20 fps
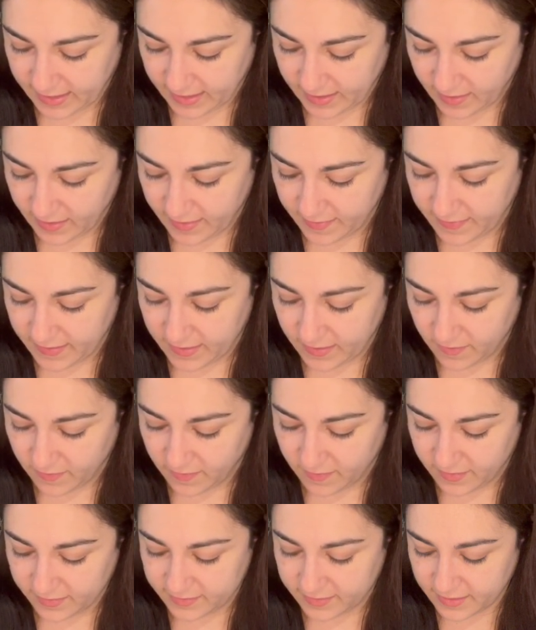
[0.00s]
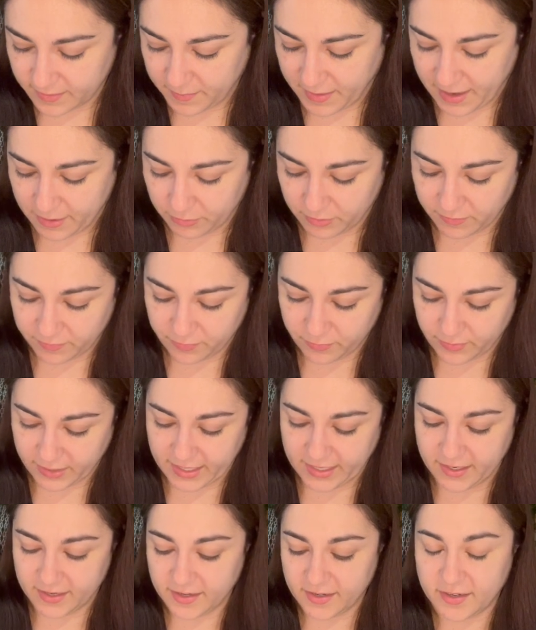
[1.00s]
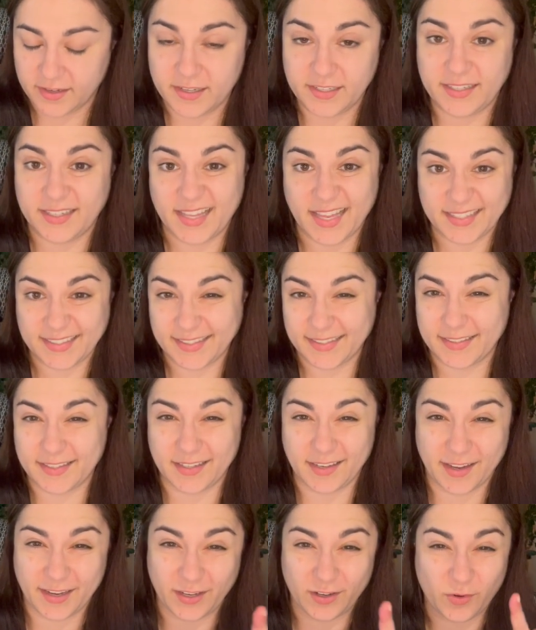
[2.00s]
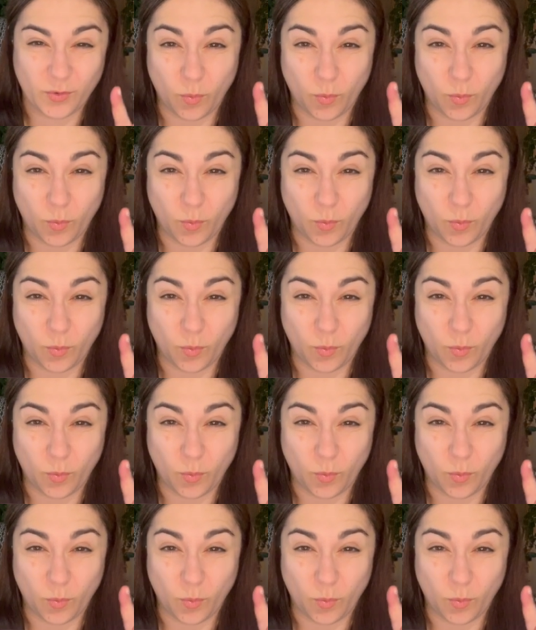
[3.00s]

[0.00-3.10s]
and then r to the power of 3. So that's the